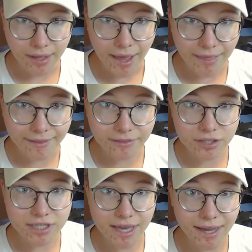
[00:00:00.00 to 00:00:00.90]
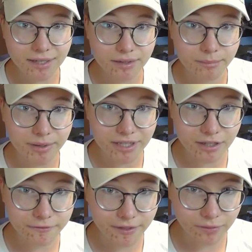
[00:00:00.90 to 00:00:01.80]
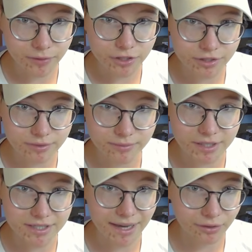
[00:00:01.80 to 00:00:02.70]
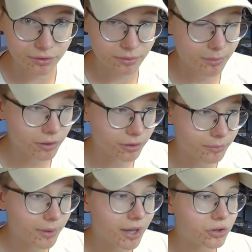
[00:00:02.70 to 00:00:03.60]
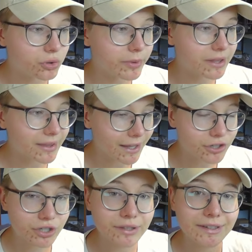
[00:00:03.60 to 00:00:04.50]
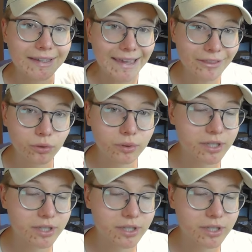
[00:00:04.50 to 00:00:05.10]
and then the side beneath it, which is this side on the bottom, to be tangent again to the